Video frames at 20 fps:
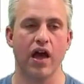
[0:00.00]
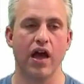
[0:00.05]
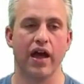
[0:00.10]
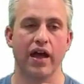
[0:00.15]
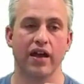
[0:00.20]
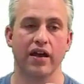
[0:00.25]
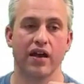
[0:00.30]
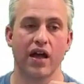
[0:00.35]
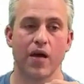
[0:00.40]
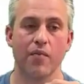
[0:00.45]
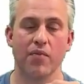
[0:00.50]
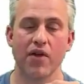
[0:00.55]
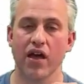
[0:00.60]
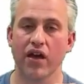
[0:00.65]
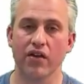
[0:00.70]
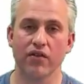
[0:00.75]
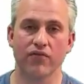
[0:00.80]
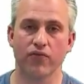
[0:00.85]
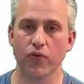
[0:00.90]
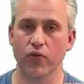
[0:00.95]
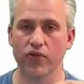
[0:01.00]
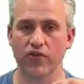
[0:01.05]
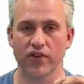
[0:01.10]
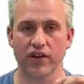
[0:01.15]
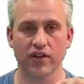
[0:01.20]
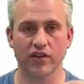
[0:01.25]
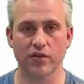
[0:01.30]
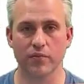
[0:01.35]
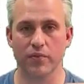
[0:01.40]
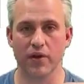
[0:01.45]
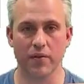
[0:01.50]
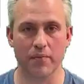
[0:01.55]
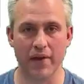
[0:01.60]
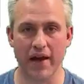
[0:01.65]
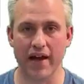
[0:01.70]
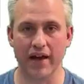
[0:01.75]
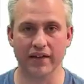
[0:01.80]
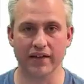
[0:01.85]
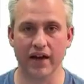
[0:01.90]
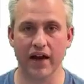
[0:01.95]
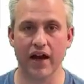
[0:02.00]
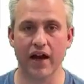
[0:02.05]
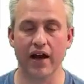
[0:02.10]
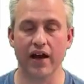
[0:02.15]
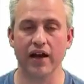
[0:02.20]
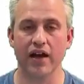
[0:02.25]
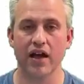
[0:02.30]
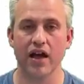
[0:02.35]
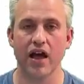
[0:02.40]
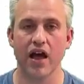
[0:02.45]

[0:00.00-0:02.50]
And I'm not enforcing it to be a bad guy.